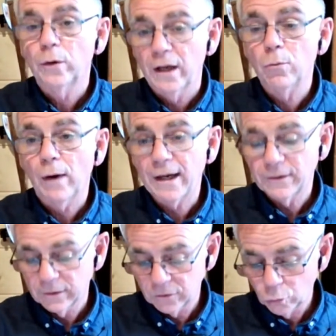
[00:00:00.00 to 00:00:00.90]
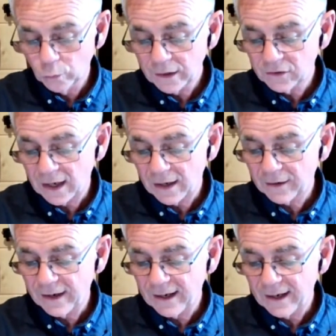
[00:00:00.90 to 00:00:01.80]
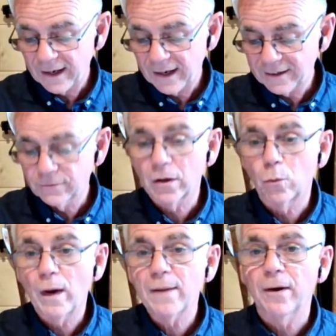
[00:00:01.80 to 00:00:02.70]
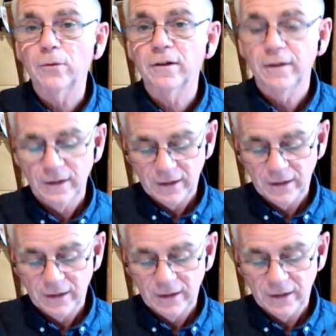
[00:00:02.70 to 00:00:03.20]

UK-wide, the Tories are heading for a wipeout,